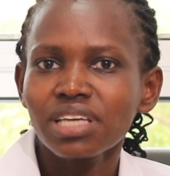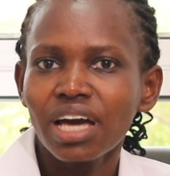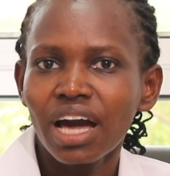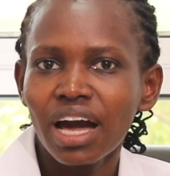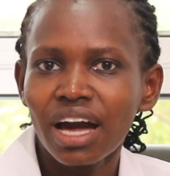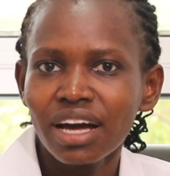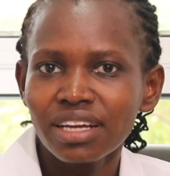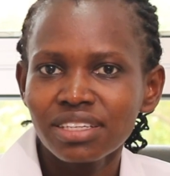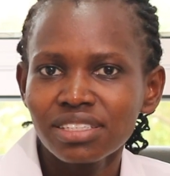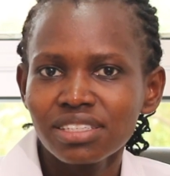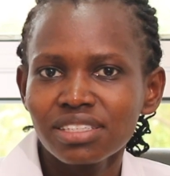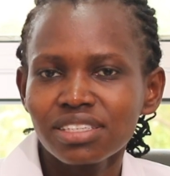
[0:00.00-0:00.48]

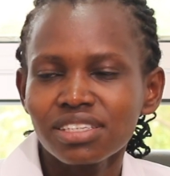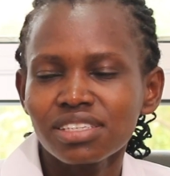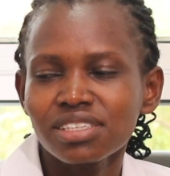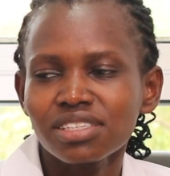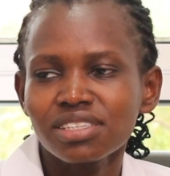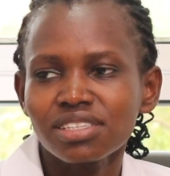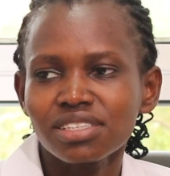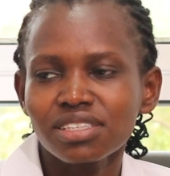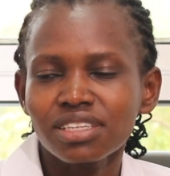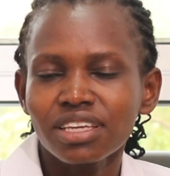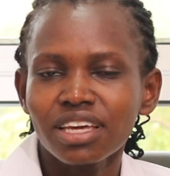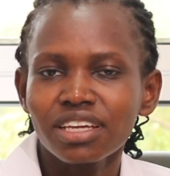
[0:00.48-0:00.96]
heart
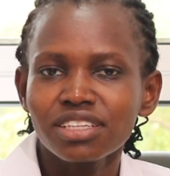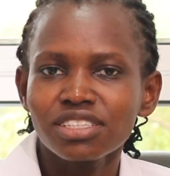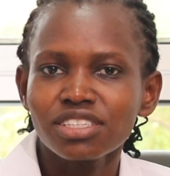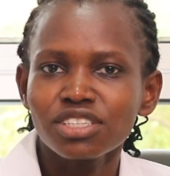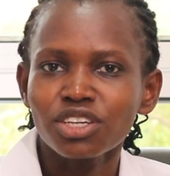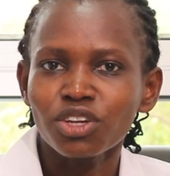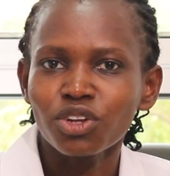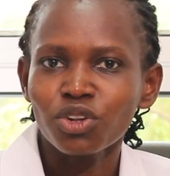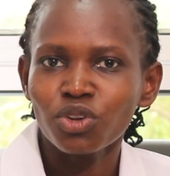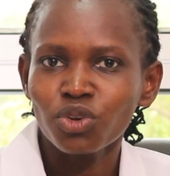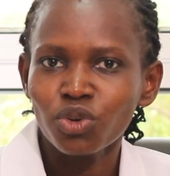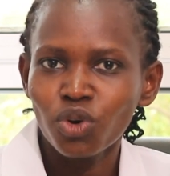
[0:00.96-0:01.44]
is
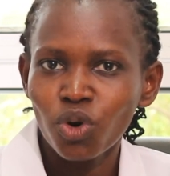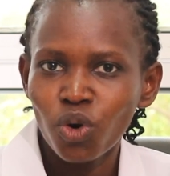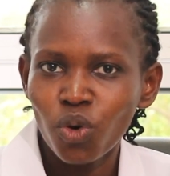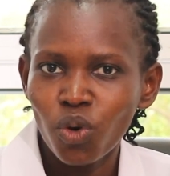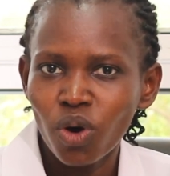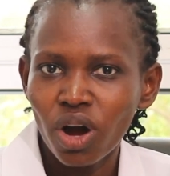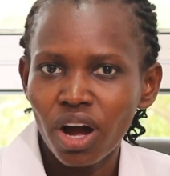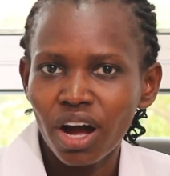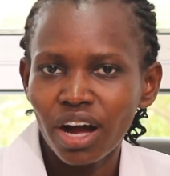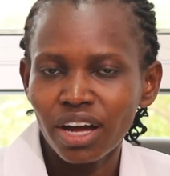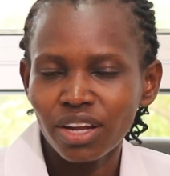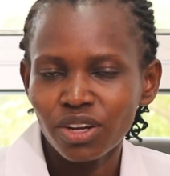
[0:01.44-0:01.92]
getting
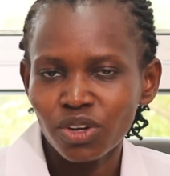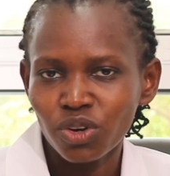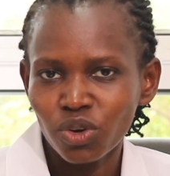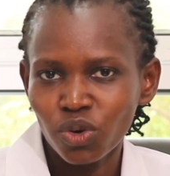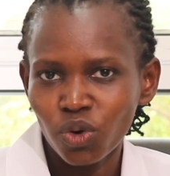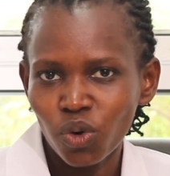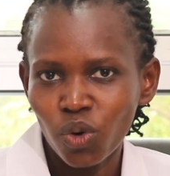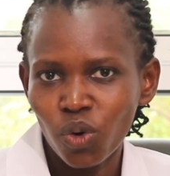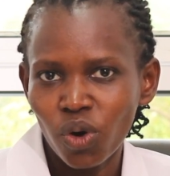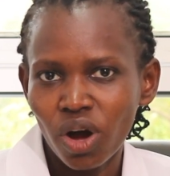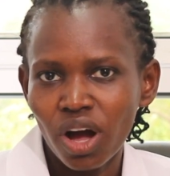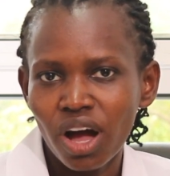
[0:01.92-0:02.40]
lower
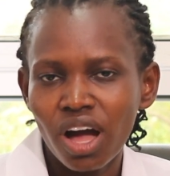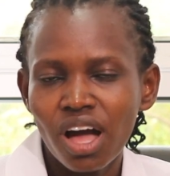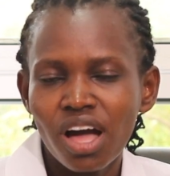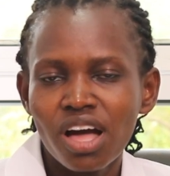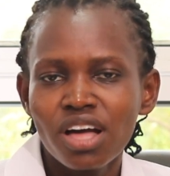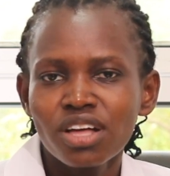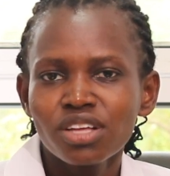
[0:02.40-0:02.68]
and lower.